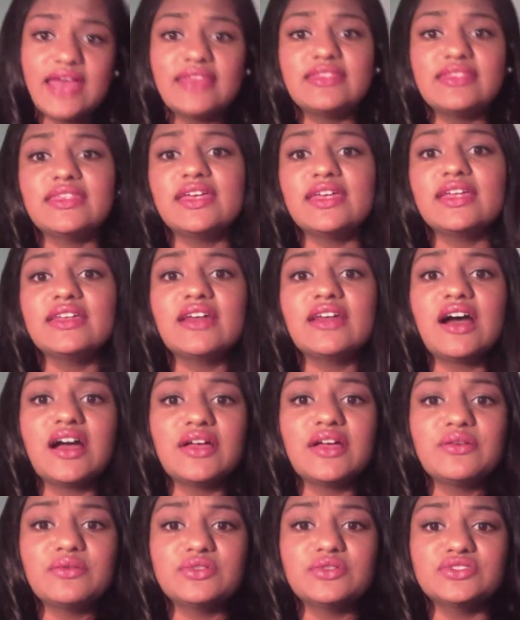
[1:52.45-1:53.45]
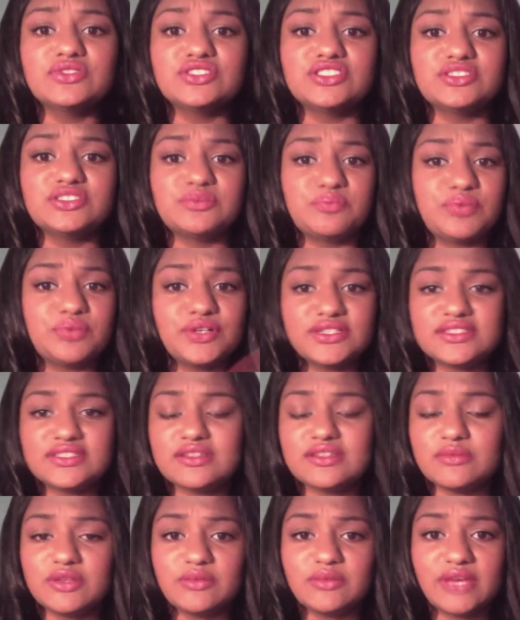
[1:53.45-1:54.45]
then I will just put
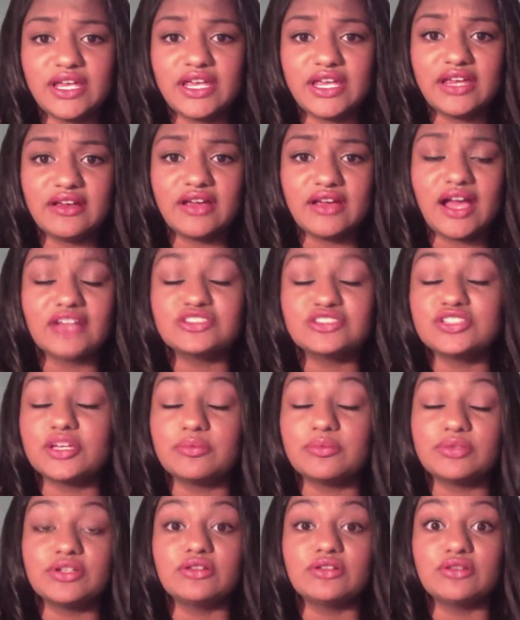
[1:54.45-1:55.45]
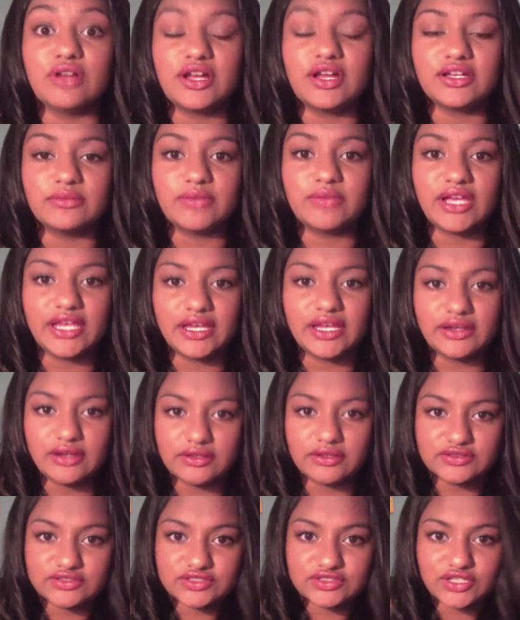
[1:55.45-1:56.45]
some in my hair. Actually, I put a lot in my hair.
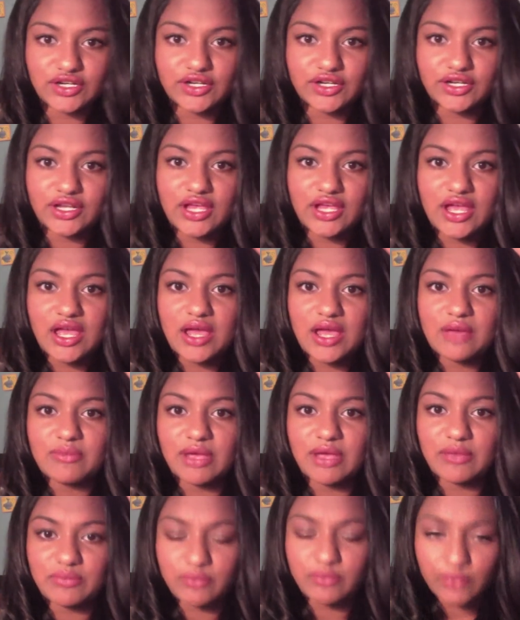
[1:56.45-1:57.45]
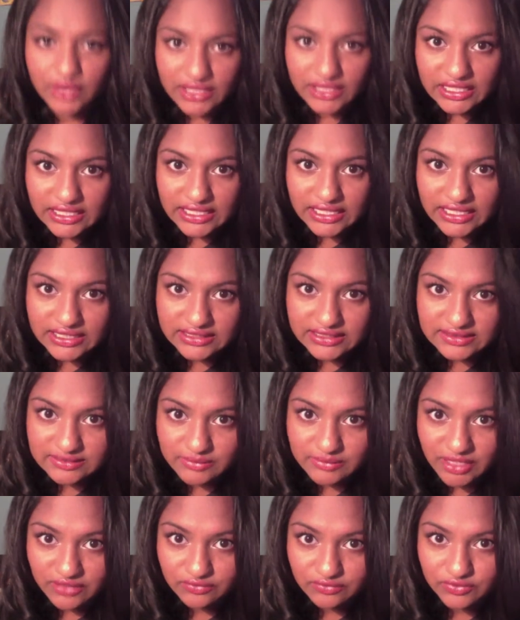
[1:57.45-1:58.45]
I'll start by working it
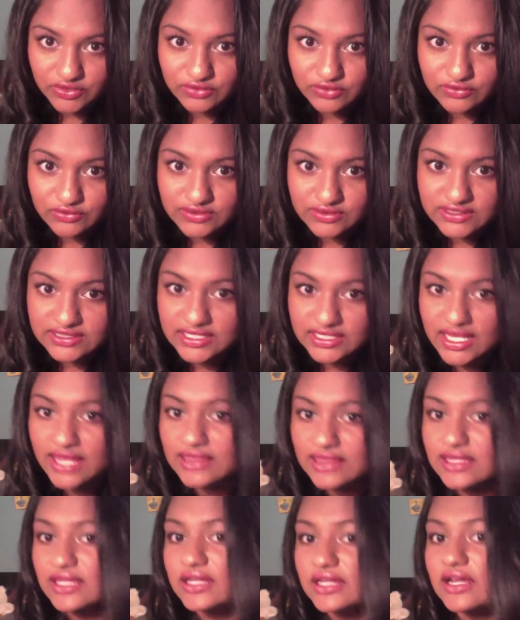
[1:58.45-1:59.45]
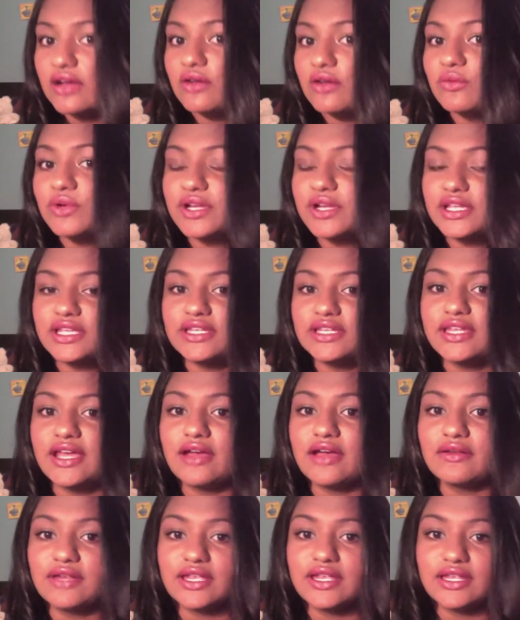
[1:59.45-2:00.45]
into my roots and then I'll work it
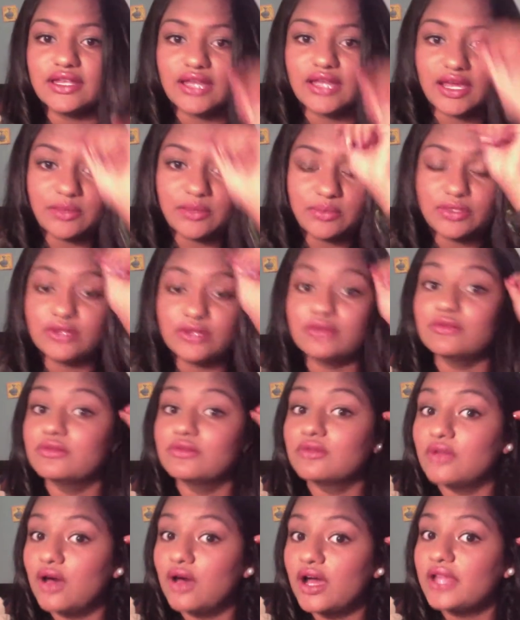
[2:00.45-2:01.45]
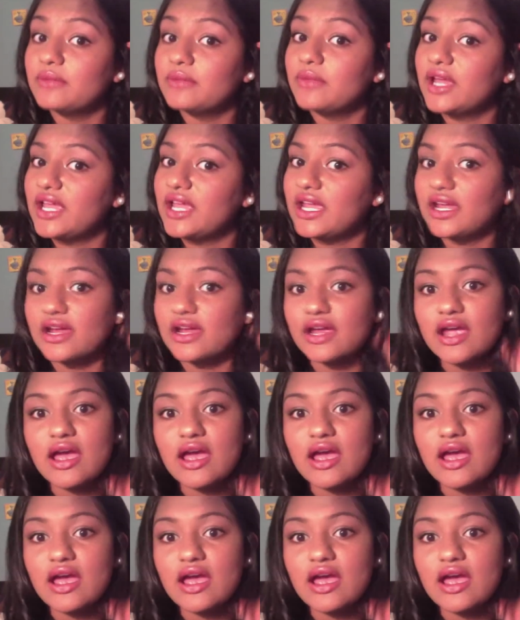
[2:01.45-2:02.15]
down and I put a lot in my hair.